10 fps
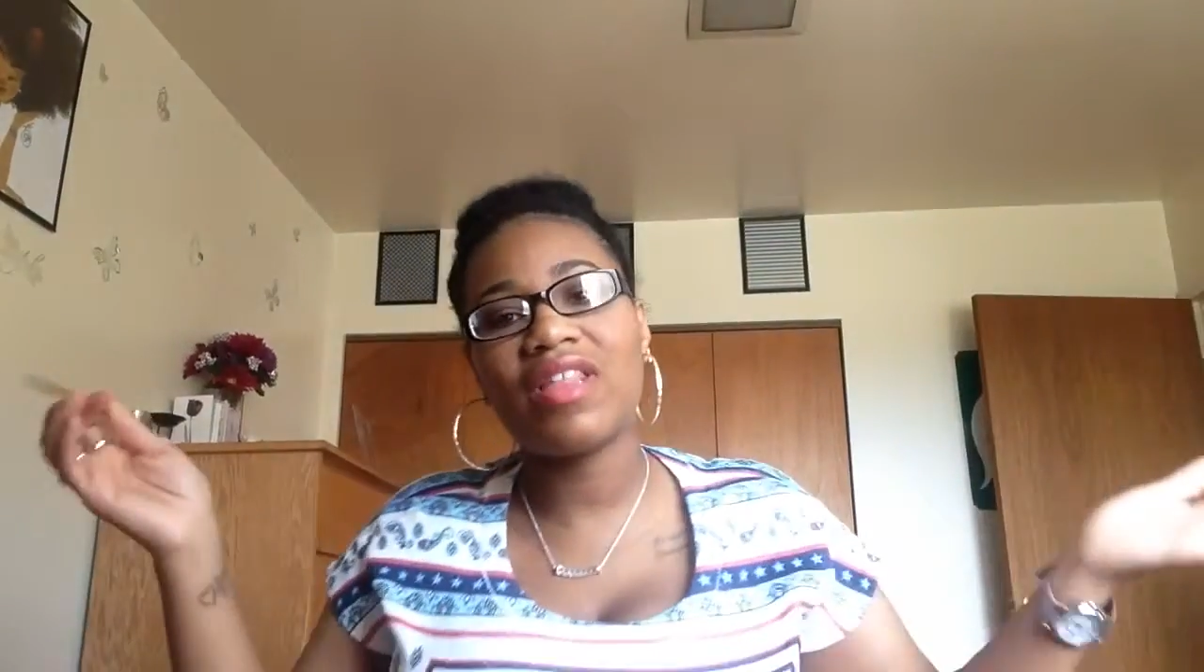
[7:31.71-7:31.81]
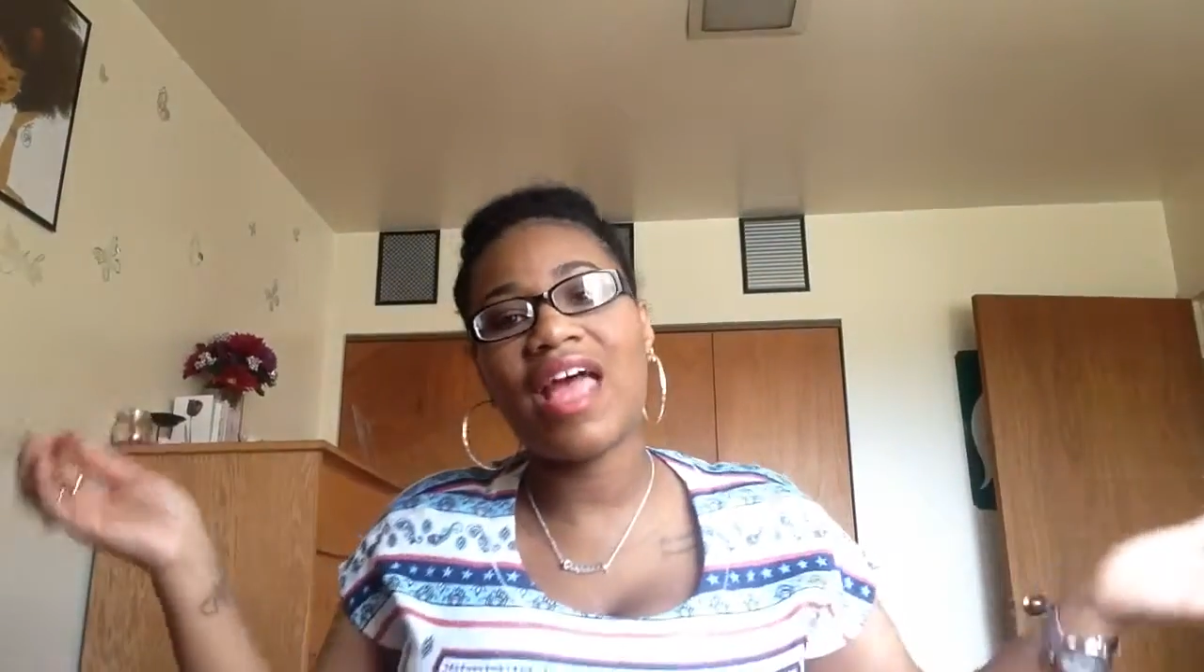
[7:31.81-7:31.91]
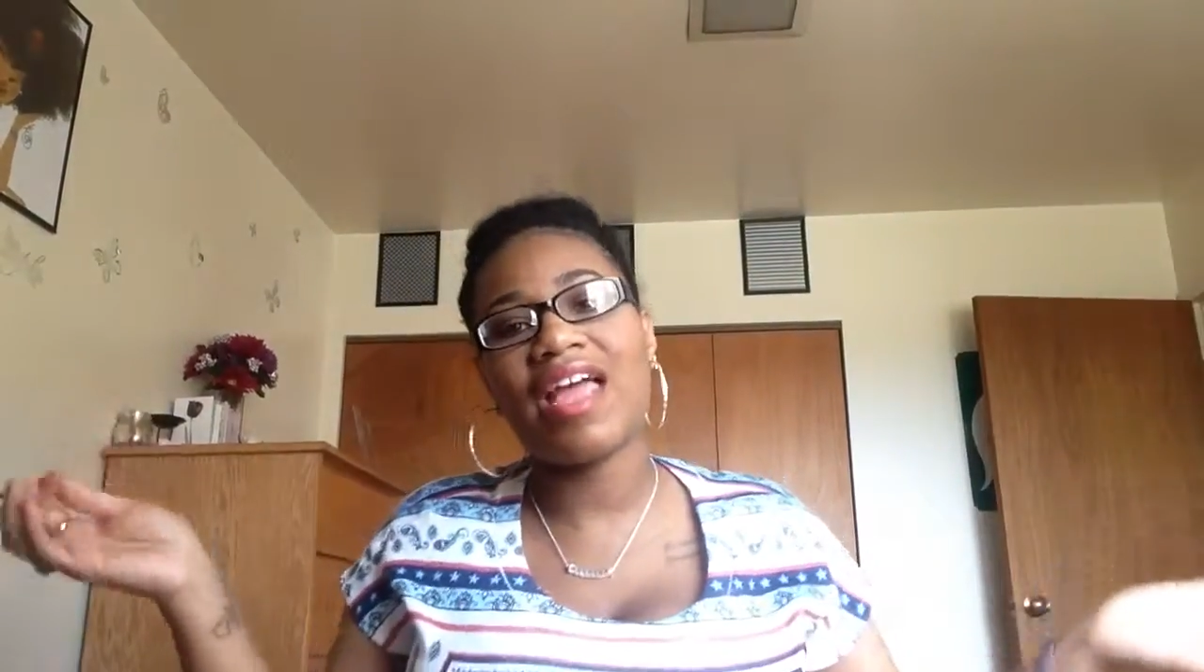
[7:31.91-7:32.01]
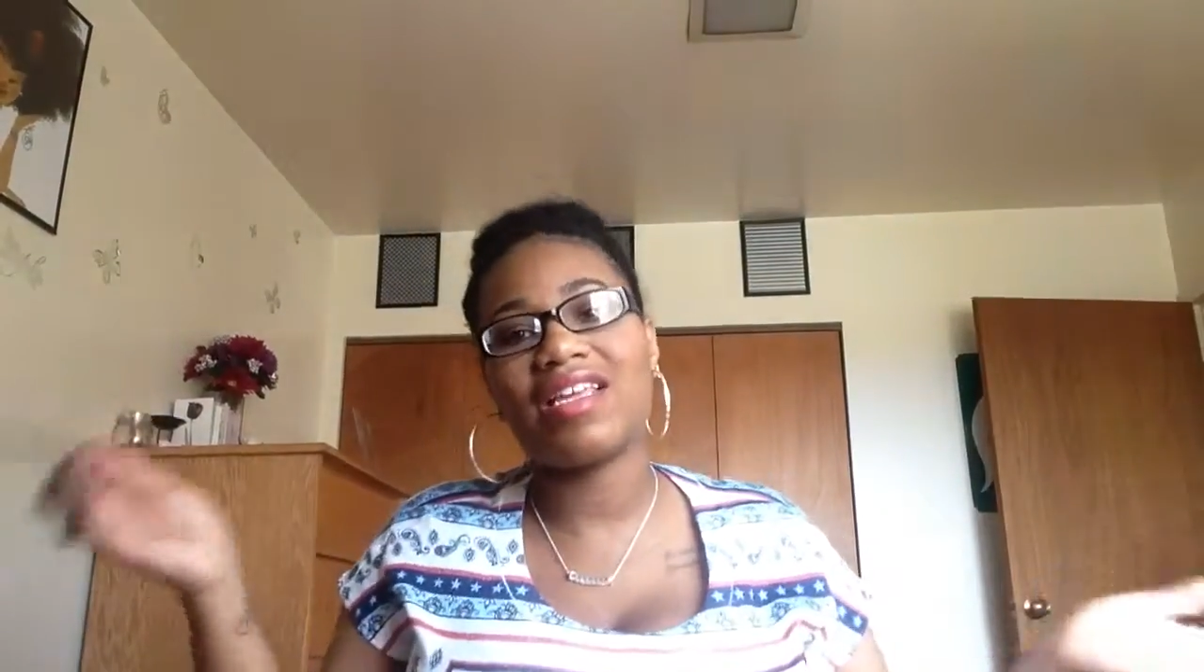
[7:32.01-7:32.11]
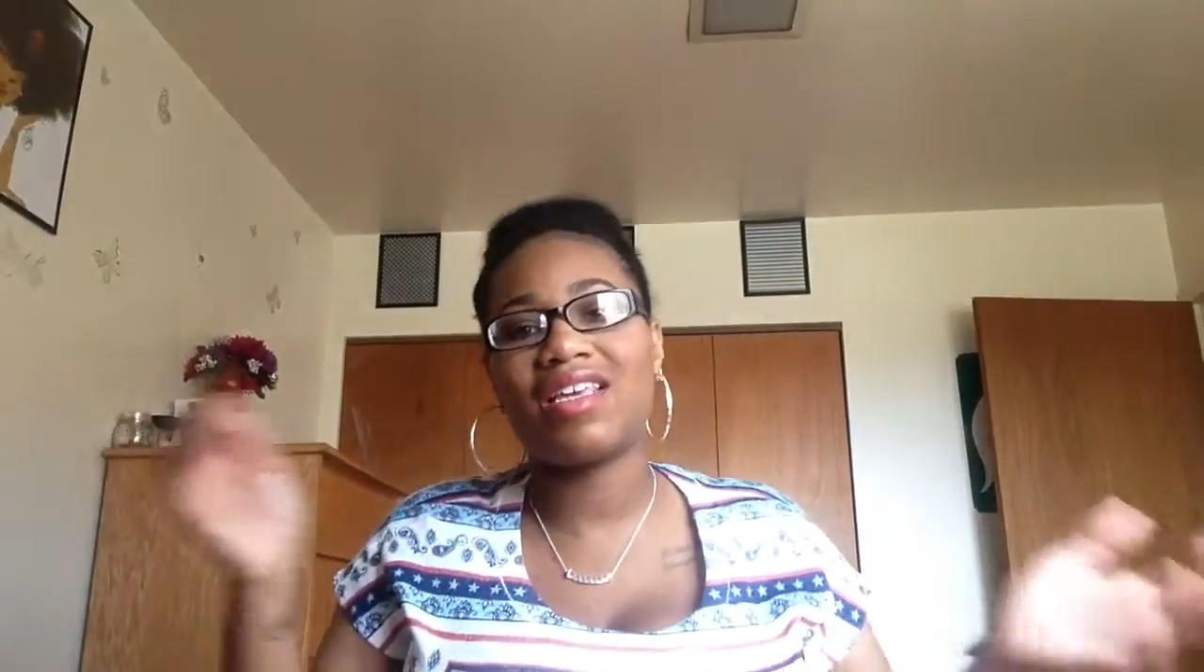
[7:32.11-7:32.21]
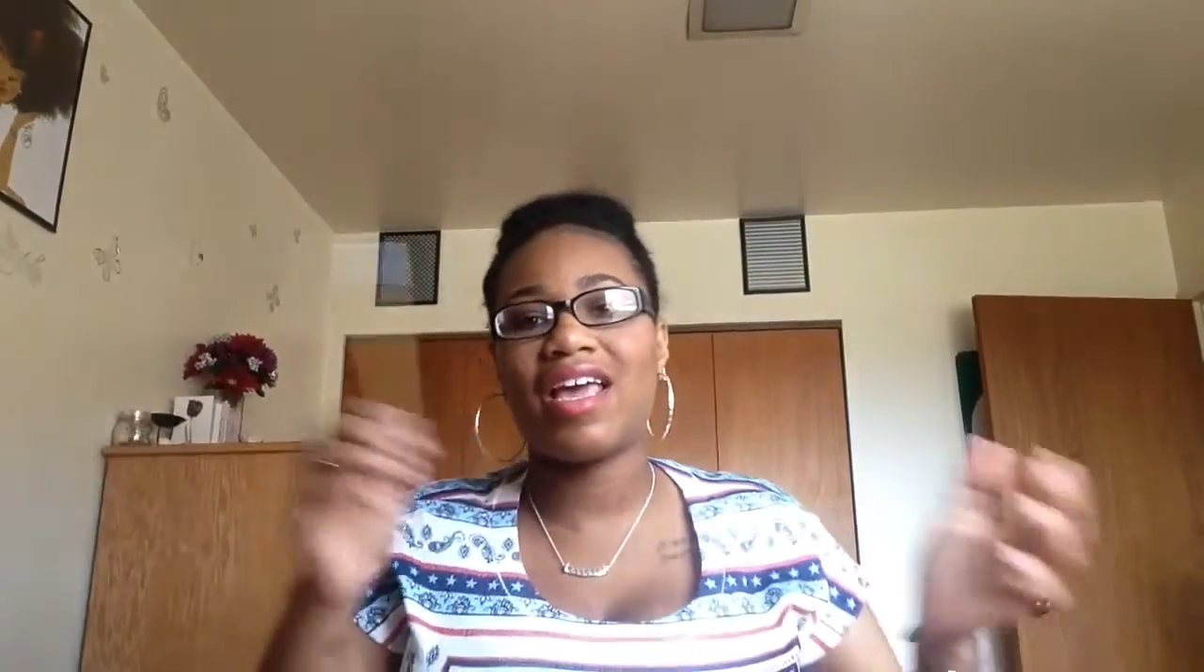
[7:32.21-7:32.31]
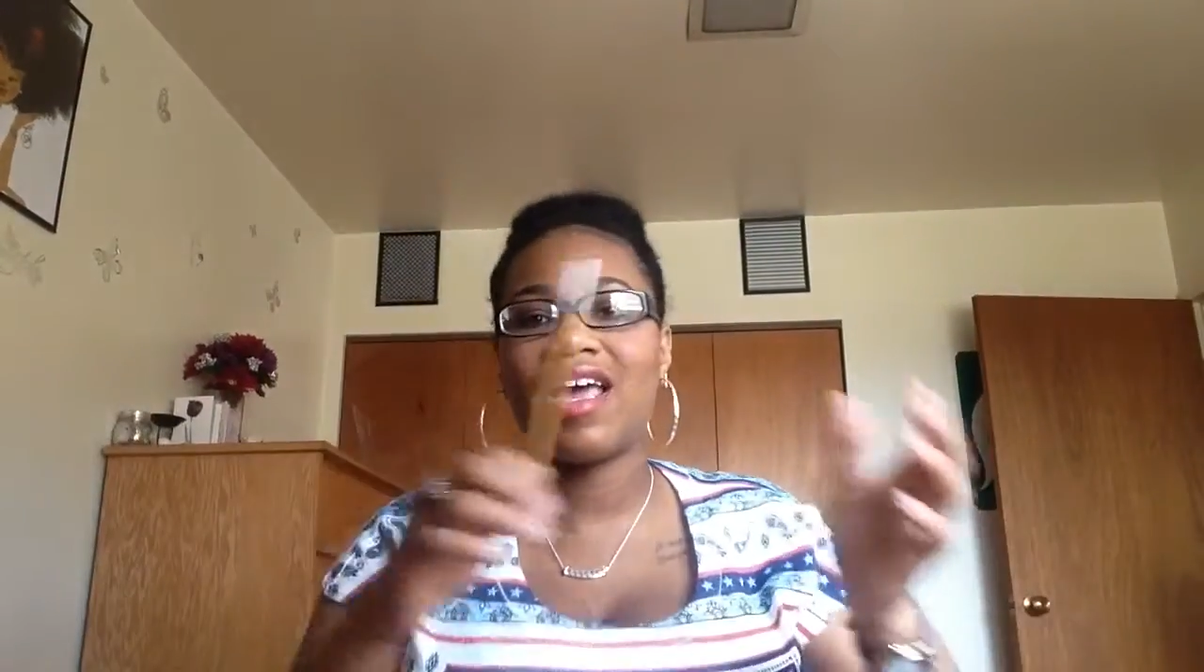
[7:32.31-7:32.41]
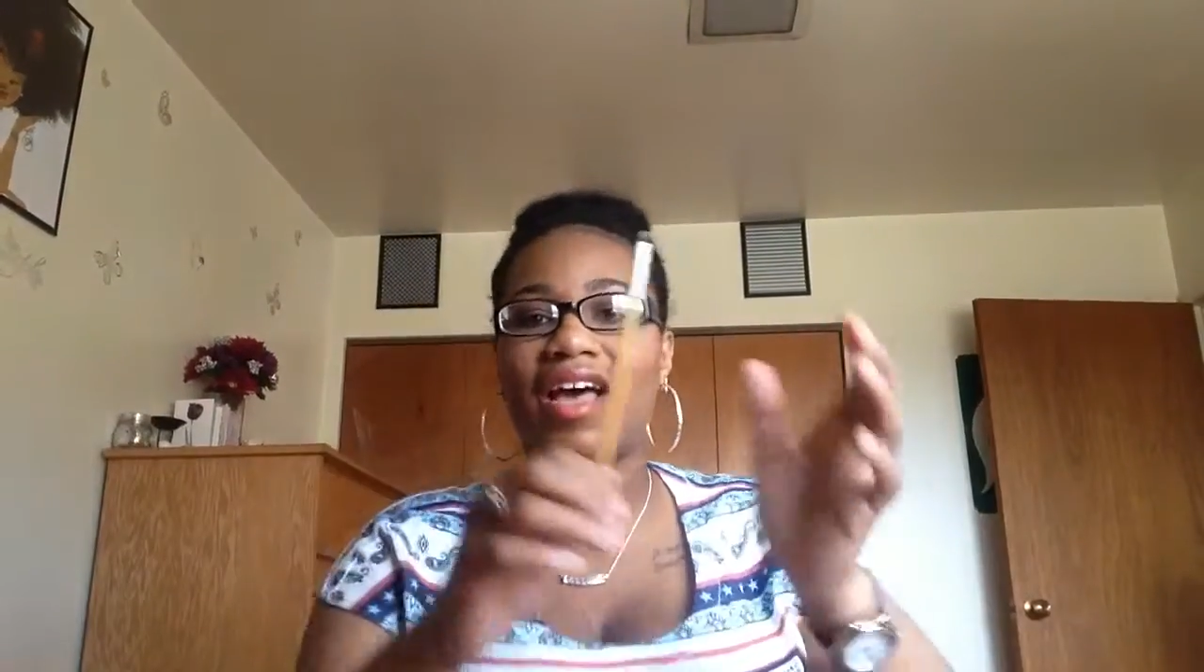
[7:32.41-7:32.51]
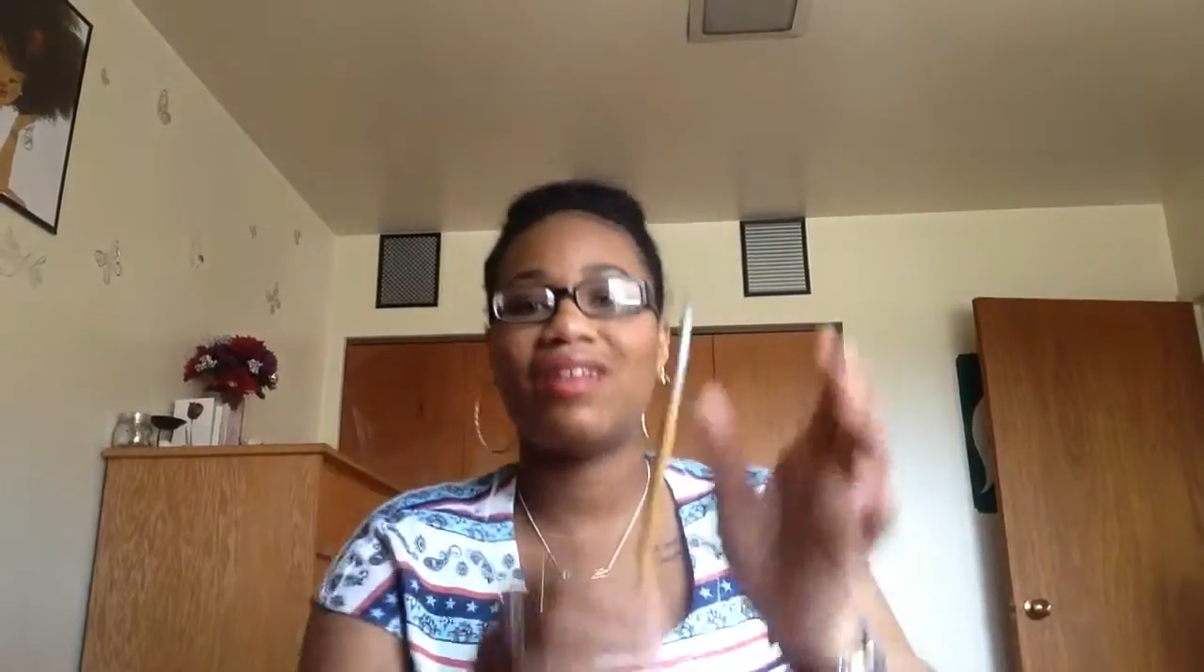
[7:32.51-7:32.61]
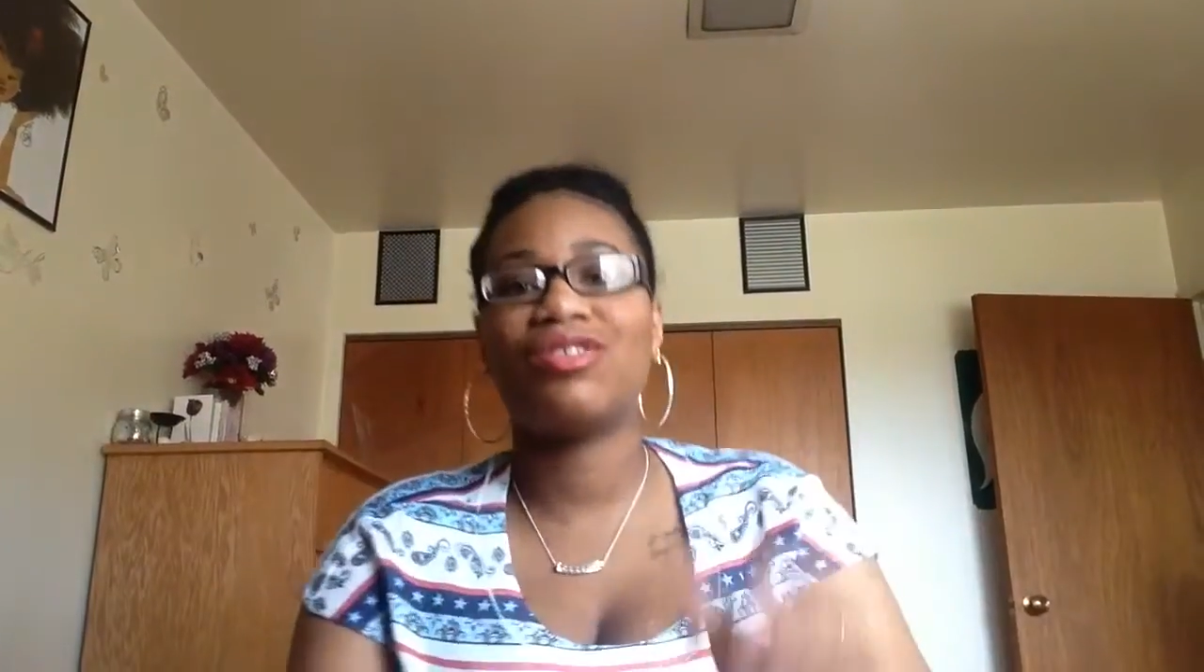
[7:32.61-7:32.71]
that?
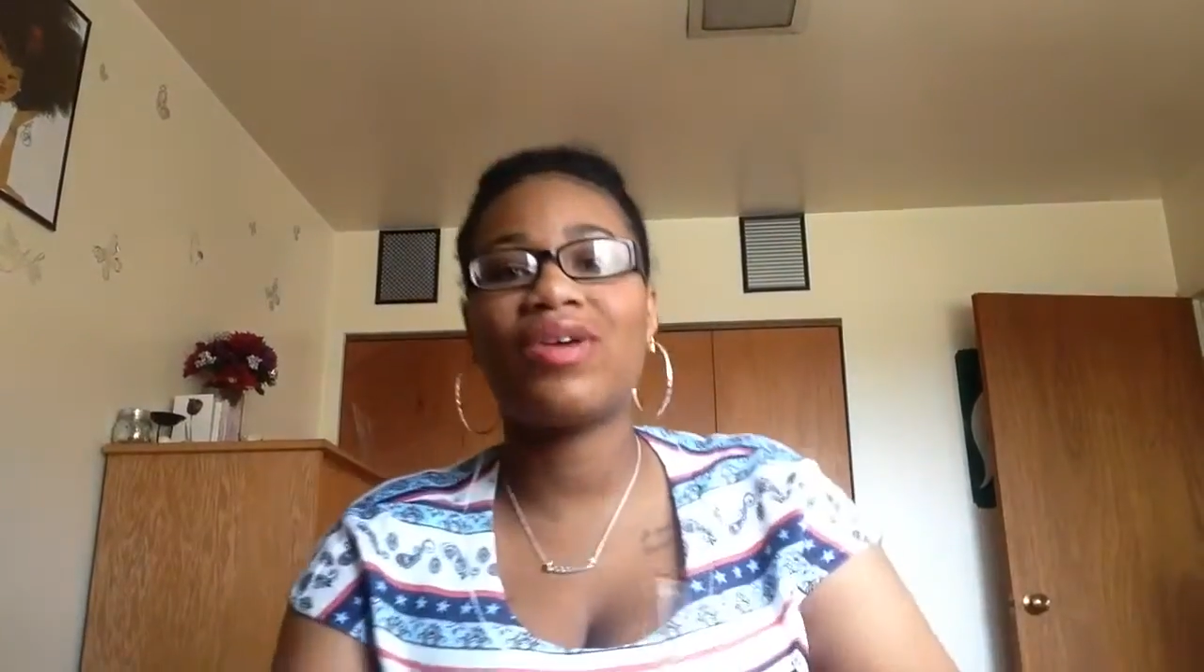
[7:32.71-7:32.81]
Yeah.